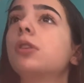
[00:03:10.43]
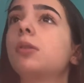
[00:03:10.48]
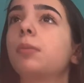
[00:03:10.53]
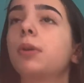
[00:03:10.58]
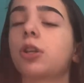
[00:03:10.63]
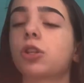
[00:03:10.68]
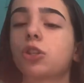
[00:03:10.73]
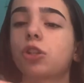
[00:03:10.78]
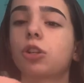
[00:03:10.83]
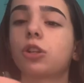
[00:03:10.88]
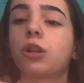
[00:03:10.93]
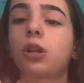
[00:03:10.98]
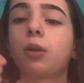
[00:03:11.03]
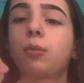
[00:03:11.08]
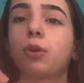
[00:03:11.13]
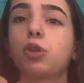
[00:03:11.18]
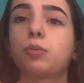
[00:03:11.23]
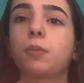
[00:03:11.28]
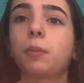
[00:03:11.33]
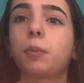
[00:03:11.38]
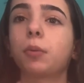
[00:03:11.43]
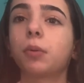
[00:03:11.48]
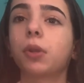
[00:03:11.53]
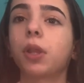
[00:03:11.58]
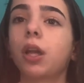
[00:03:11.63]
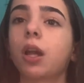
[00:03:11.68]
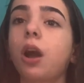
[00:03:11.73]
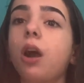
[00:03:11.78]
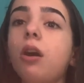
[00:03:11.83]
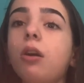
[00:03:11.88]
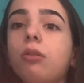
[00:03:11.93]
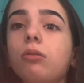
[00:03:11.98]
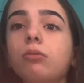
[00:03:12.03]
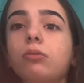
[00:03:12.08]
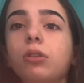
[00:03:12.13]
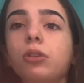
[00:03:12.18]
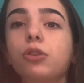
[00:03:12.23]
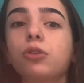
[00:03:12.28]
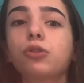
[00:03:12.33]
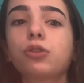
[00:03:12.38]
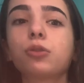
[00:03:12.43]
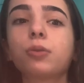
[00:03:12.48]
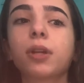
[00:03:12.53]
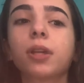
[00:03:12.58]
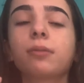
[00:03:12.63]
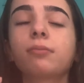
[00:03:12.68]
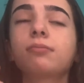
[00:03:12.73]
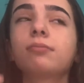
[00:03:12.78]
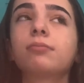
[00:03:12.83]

a picture and a bunch of people were like, oh, you're doing,